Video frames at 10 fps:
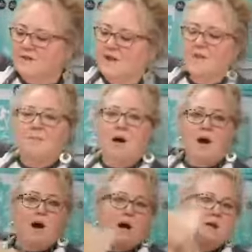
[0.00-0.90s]
got a
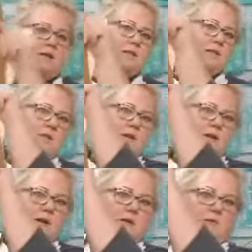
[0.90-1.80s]
box,
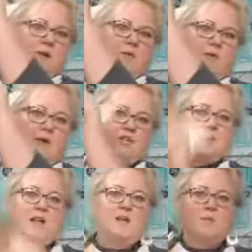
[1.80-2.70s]
a pretty
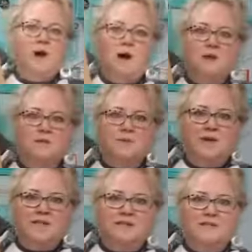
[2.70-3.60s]
shallow box, but
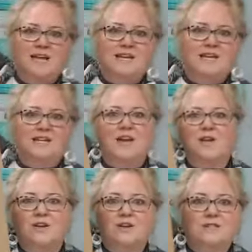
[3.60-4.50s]
I laid it in there, and
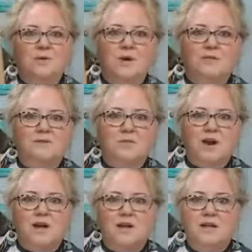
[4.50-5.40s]
you can see where I've
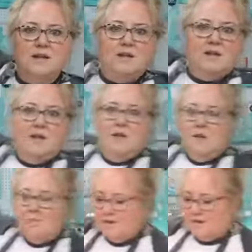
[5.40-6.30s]
sprayed it.
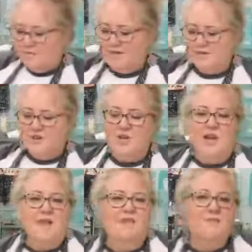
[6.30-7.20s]
But make sure you
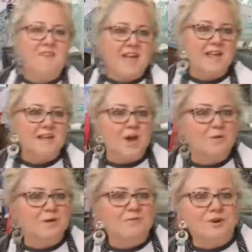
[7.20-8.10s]
have a fan
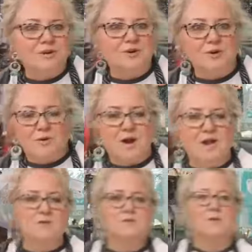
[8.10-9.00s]
going if you're in your
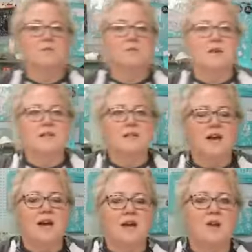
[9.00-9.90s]
garage or something like
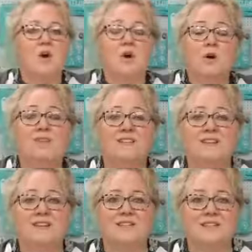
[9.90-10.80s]
that, or if it's a
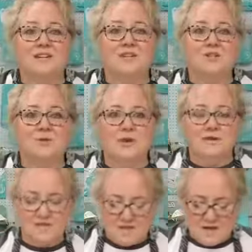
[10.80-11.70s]
nice day, just do it
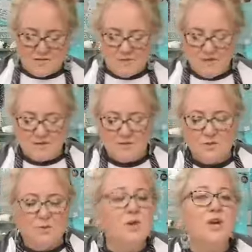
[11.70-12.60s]
outside, because you